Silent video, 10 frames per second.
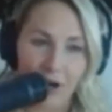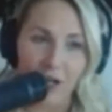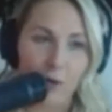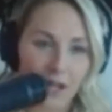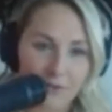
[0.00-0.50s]
I
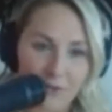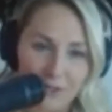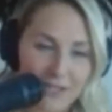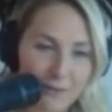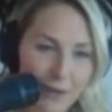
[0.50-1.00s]
know a lot of your
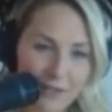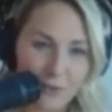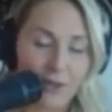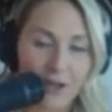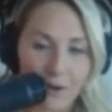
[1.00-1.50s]
teammates
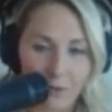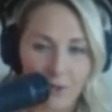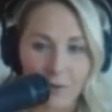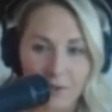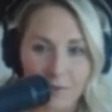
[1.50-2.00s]
were there. It
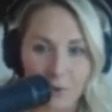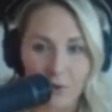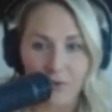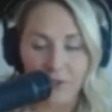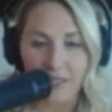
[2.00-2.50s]
really was a
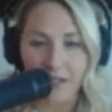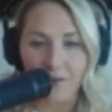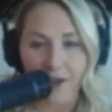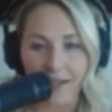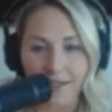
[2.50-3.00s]
beautifully done
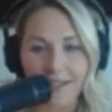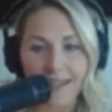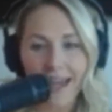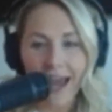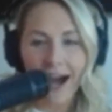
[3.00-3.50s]
event.
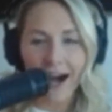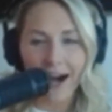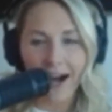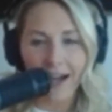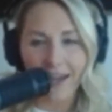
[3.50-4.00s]

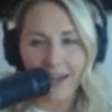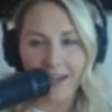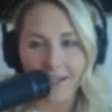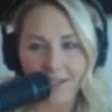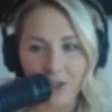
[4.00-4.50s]

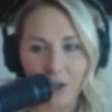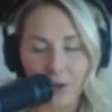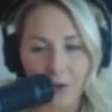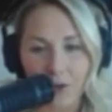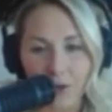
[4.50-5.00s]
And
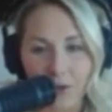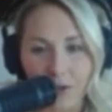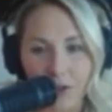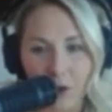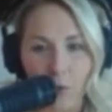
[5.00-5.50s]

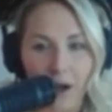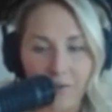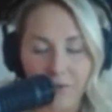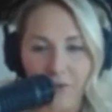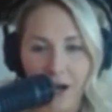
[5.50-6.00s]
your
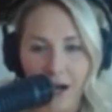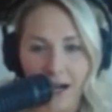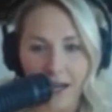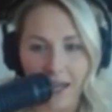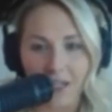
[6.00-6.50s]
wife
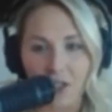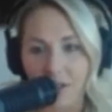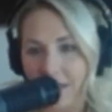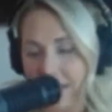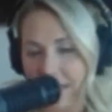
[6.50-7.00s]

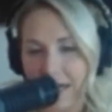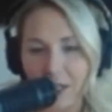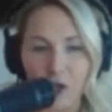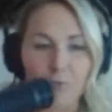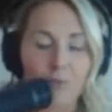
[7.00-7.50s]
Angelina,
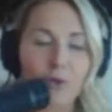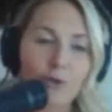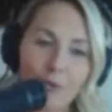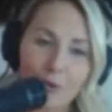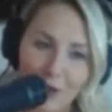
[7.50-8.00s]
your
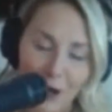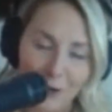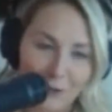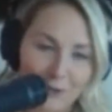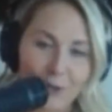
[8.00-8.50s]
beautiful
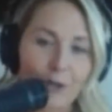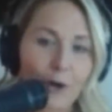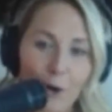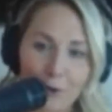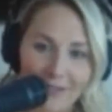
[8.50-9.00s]
daughters, your
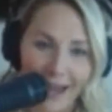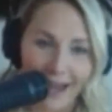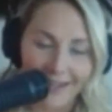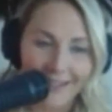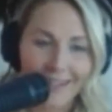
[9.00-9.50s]
girl
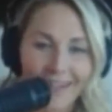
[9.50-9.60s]
dad.